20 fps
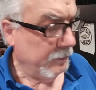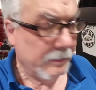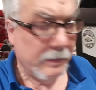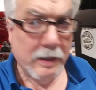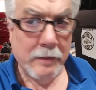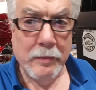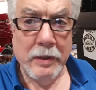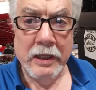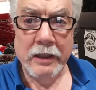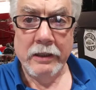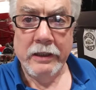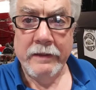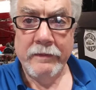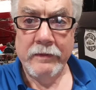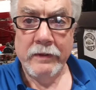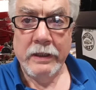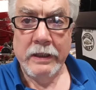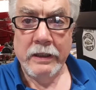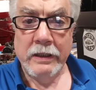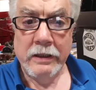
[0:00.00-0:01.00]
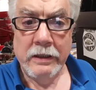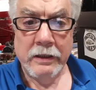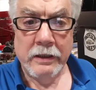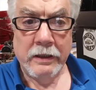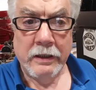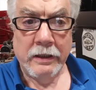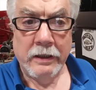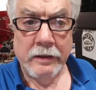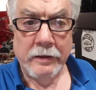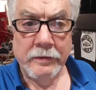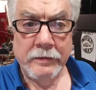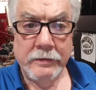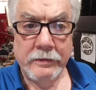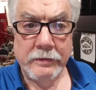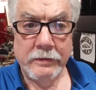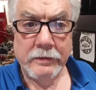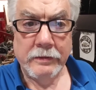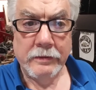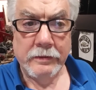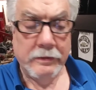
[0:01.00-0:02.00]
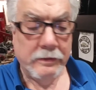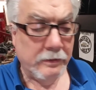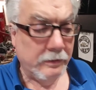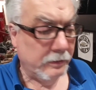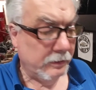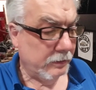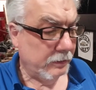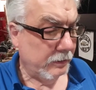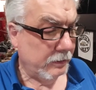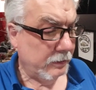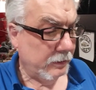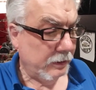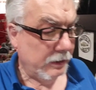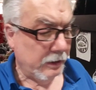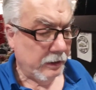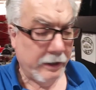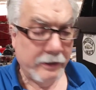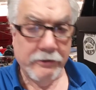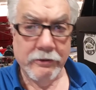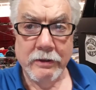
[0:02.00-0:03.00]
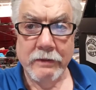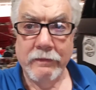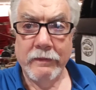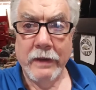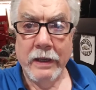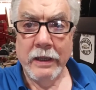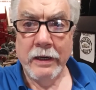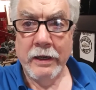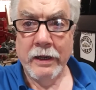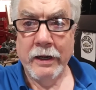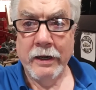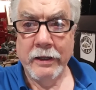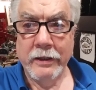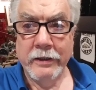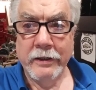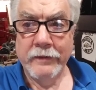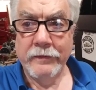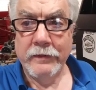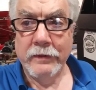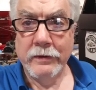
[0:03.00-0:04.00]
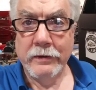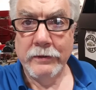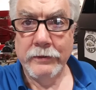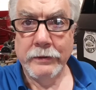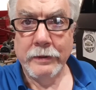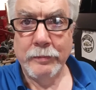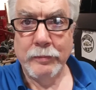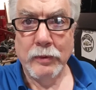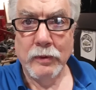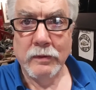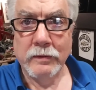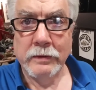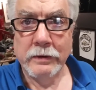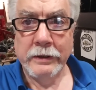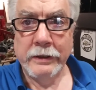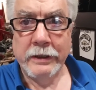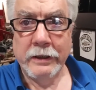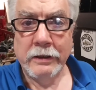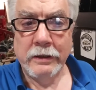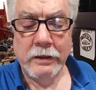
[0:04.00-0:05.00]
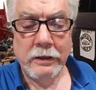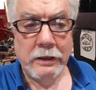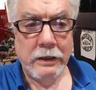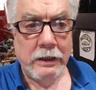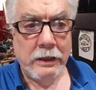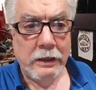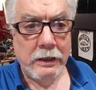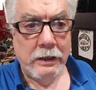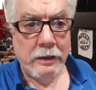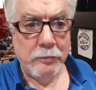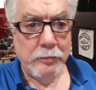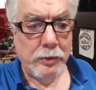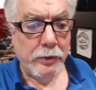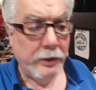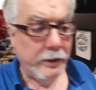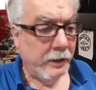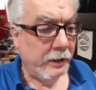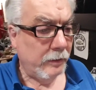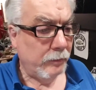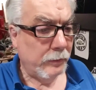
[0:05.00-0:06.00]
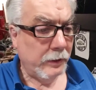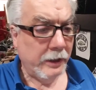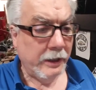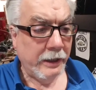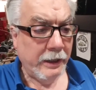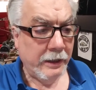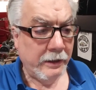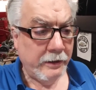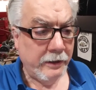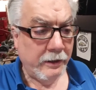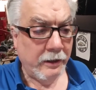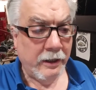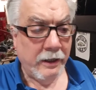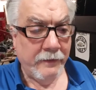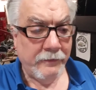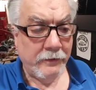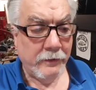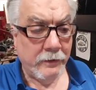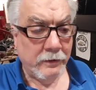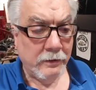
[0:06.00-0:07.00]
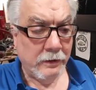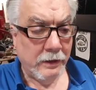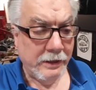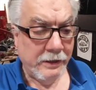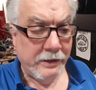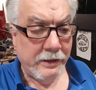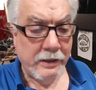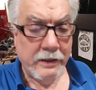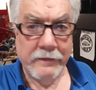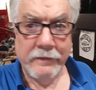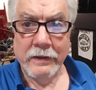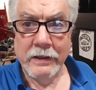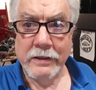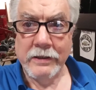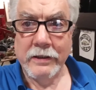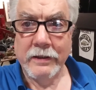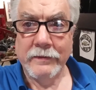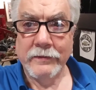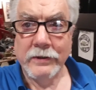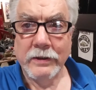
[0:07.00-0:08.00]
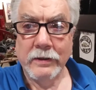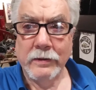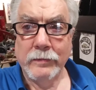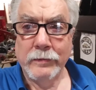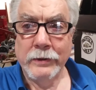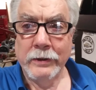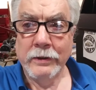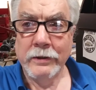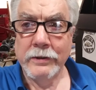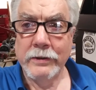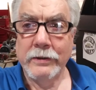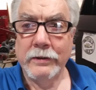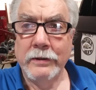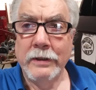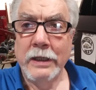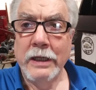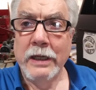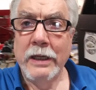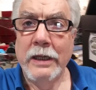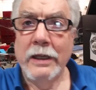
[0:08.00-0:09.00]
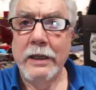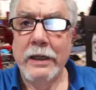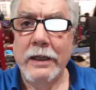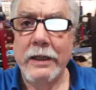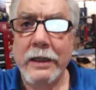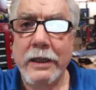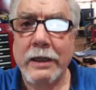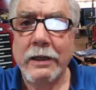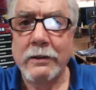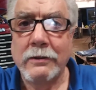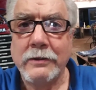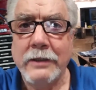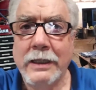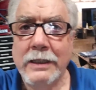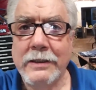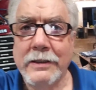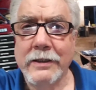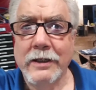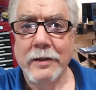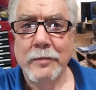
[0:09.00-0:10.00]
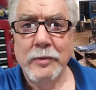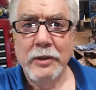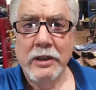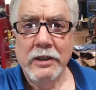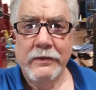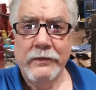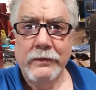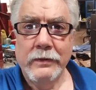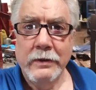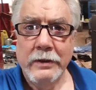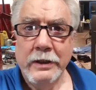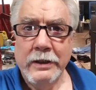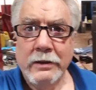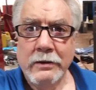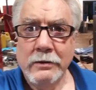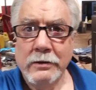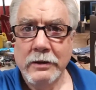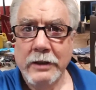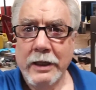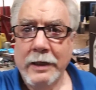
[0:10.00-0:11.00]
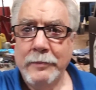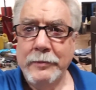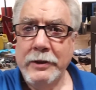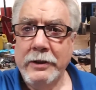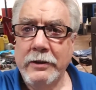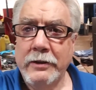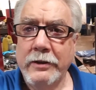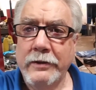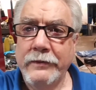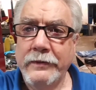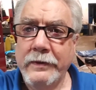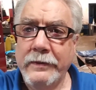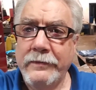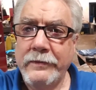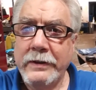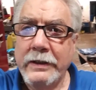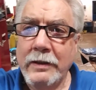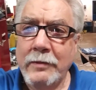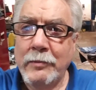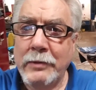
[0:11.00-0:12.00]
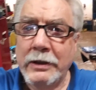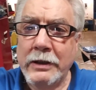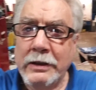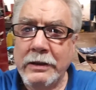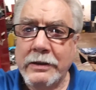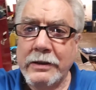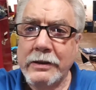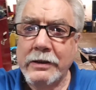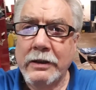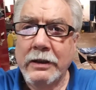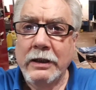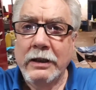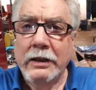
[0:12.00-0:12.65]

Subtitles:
I may leave the electric fan out of there for the trip over there. Put it in when I get there after I see if that stuff's going to work. So anyhow, that's going to be it for now. Kept it under 15 minutes.